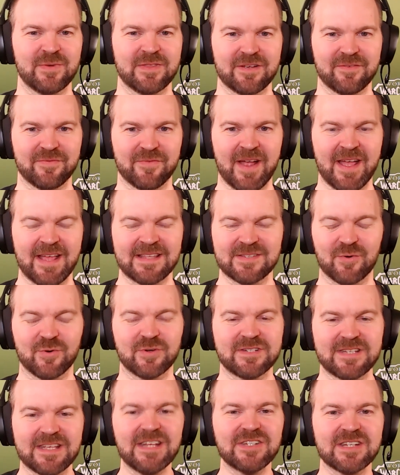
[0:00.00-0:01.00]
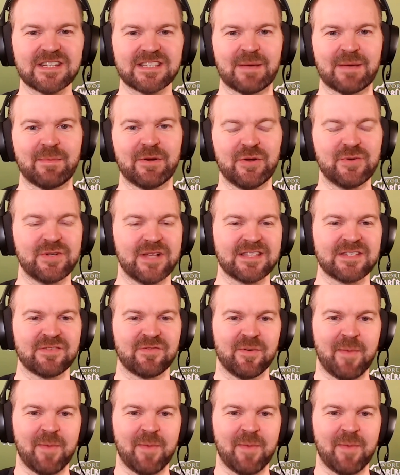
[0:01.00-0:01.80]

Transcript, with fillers: with your friends or teaching someone who doesn't